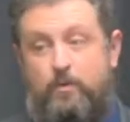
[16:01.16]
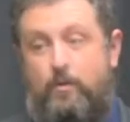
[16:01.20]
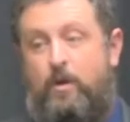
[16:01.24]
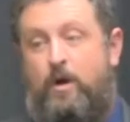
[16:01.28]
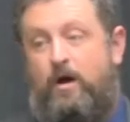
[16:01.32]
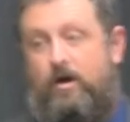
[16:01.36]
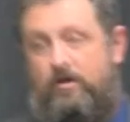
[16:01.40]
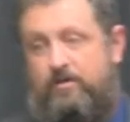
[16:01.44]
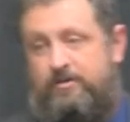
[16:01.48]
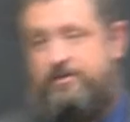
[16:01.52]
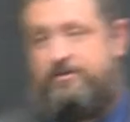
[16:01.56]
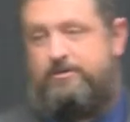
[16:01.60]

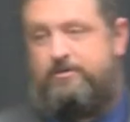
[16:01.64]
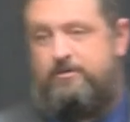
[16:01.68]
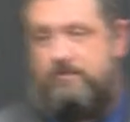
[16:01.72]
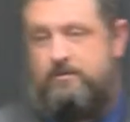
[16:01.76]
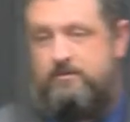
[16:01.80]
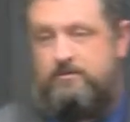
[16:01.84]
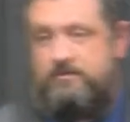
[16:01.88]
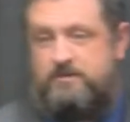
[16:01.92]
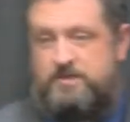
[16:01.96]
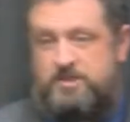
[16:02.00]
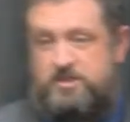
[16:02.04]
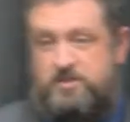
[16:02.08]
wealth.
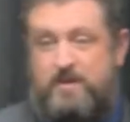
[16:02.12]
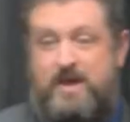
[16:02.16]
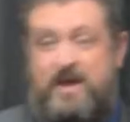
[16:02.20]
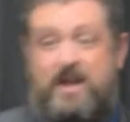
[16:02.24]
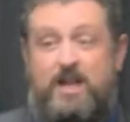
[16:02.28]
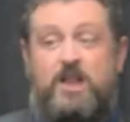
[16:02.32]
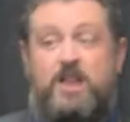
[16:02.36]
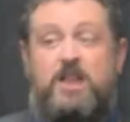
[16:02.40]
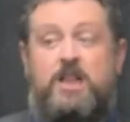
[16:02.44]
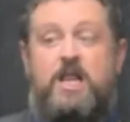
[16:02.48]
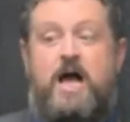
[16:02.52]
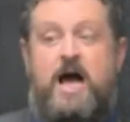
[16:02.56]
This is a man
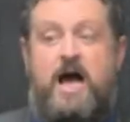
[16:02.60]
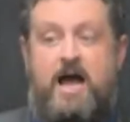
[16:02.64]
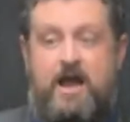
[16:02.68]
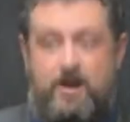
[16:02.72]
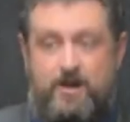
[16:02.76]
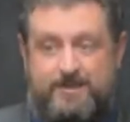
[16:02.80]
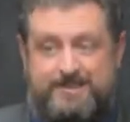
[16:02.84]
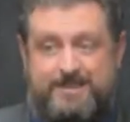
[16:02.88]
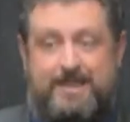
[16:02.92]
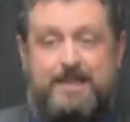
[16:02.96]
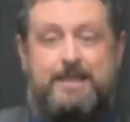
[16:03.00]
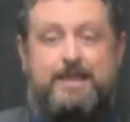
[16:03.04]
a lot
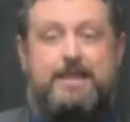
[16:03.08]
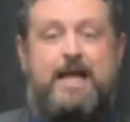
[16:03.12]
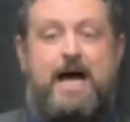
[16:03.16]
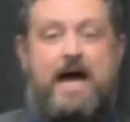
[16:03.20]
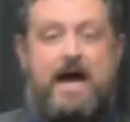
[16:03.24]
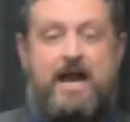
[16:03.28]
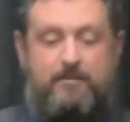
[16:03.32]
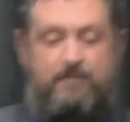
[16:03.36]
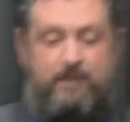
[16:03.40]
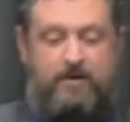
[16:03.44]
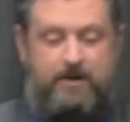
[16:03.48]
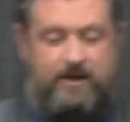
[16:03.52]
who has a
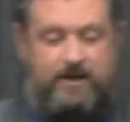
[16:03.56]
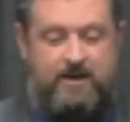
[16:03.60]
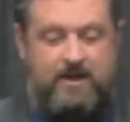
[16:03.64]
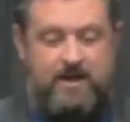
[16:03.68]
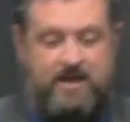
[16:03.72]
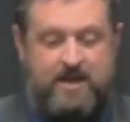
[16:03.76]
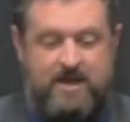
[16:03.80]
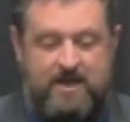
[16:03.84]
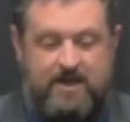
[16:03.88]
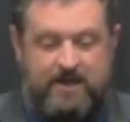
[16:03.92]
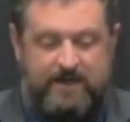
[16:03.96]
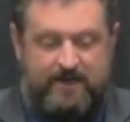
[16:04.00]
lot of money,
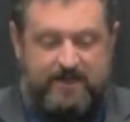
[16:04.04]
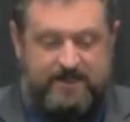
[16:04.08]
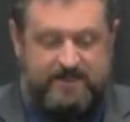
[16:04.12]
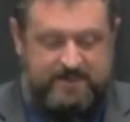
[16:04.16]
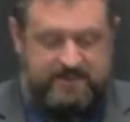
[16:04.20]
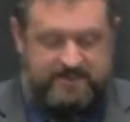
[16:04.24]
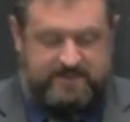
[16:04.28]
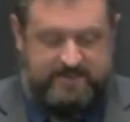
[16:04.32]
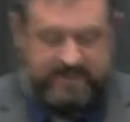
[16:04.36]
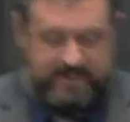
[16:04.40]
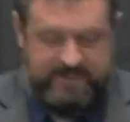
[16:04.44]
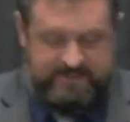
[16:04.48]
because
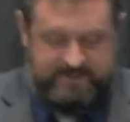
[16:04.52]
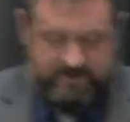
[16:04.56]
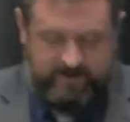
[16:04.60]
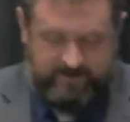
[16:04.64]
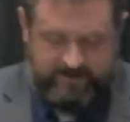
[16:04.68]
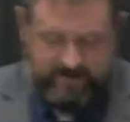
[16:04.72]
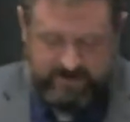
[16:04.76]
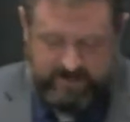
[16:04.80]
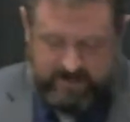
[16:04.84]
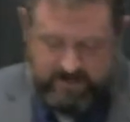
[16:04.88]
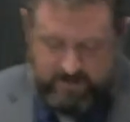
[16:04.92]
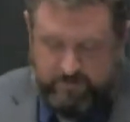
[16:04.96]
it says
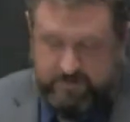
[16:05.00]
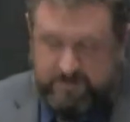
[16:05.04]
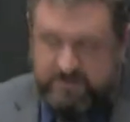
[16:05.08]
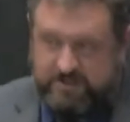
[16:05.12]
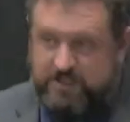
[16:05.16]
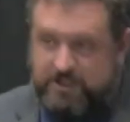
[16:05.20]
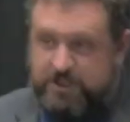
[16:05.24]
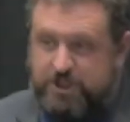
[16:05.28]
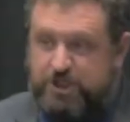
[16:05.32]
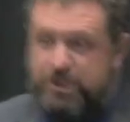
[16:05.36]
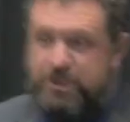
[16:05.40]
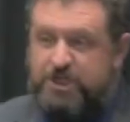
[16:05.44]
there that he was
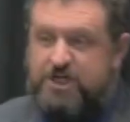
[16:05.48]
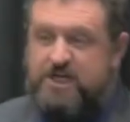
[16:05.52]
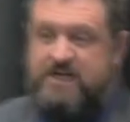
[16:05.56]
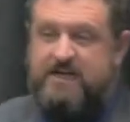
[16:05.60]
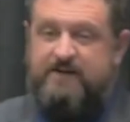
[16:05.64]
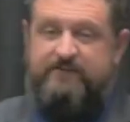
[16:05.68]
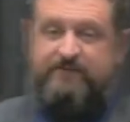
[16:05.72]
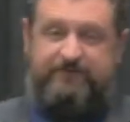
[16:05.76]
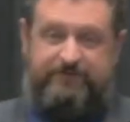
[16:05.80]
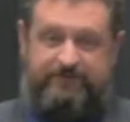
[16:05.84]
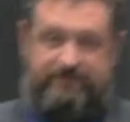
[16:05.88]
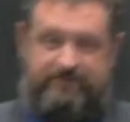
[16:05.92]
the
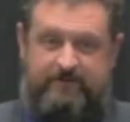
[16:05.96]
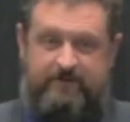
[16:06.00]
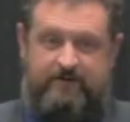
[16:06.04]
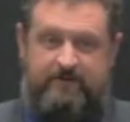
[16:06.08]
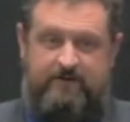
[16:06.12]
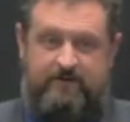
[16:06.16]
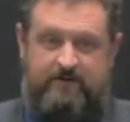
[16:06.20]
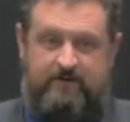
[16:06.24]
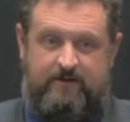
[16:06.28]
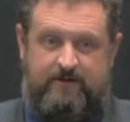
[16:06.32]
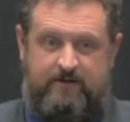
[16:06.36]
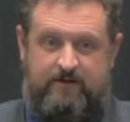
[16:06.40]
chief
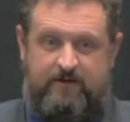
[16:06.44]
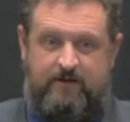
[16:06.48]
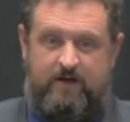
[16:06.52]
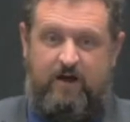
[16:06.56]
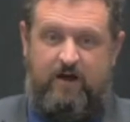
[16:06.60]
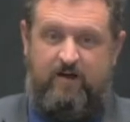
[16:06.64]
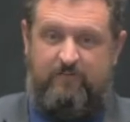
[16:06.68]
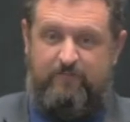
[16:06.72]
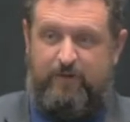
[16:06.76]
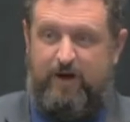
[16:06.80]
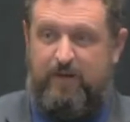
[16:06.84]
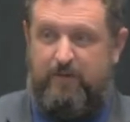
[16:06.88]

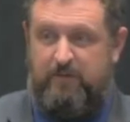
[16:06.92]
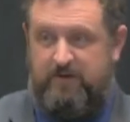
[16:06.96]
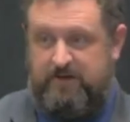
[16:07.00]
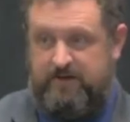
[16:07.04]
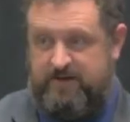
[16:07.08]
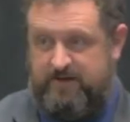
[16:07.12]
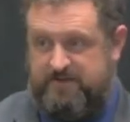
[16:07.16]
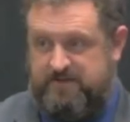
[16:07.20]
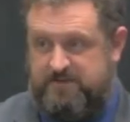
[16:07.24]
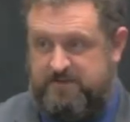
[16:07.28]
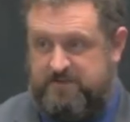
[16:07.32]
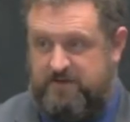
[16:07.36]
of
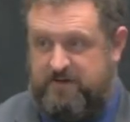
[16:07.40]
publicans.